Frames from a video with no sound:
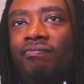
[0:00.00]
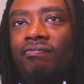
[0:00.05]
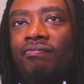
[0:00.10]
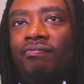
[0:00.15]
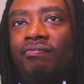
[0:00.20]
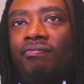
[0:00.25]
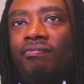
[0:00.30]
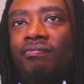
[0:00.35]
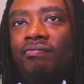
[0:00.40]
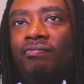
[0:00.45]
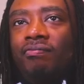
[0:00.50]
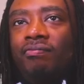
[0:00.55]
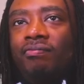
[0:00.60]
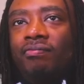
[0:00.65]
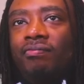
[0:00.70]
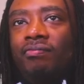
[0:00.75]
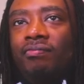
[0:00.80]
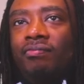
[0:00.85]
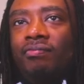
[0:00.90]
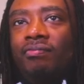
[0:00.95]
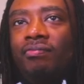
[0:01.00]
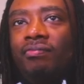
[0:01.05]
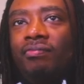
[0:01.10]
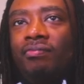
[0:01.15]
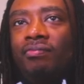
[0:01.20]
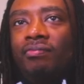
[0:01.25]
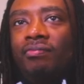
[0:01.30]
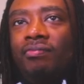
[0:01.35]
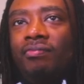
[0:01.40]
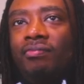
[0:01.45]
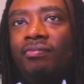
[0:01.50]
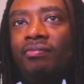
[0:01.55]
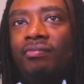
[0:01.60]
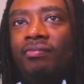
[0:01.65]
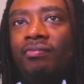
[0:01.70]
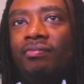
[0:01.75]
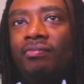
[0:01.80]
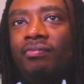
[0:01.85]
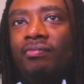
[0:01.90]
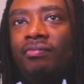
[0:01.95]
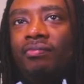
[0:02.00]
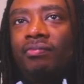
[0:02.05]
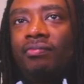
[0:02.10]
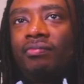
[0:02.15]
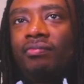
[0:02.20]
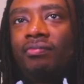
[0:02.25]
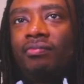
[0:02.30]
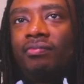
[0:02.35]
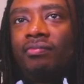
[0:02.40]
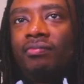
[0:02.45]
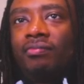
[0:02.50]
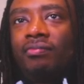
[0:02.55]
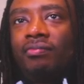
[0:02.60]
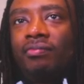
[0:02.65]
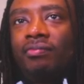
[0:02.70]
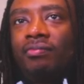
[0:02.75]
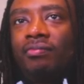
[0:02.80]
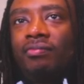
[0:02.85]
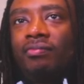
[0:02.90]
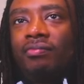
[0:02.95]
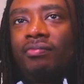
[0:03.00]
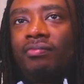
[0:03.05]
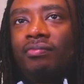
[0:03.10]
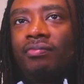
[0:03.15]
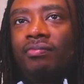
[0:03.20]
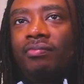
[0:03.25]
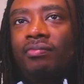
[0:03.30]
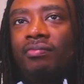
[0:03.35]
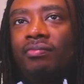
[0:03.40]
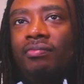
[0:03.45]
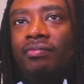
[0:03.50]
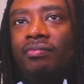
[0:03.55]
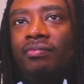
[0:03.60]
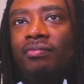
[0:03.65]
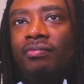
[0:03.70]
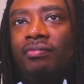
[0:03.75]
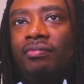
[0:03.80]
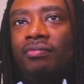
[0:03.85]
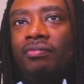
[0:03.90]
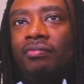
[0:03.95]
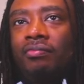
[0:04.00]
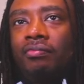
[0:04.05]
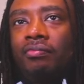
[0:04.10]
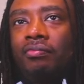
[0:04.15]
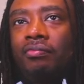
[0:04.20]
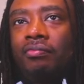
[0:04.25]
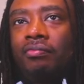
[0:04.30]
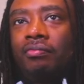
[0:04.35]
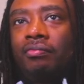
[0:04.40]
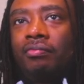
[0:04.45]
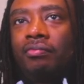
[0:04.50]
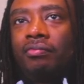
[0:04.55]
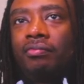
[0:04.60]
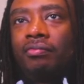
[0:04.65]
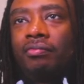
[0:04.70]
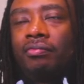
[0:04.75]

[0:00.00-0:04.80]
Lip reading: This person isn't speaking.